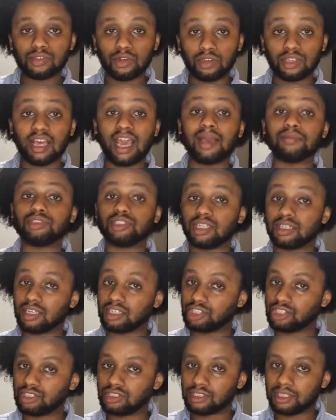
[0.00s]
the ham shank, I
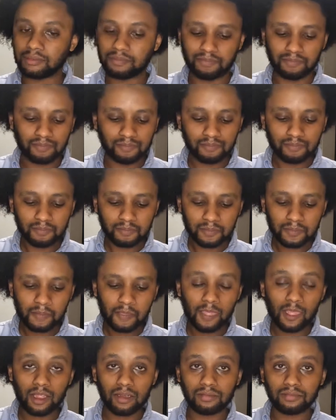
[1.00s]
should say,
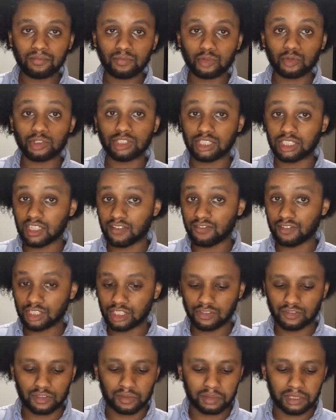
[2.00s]
which is the
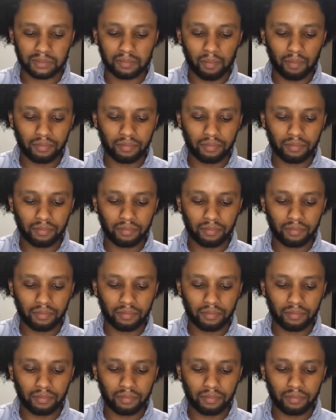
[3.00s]
first for me.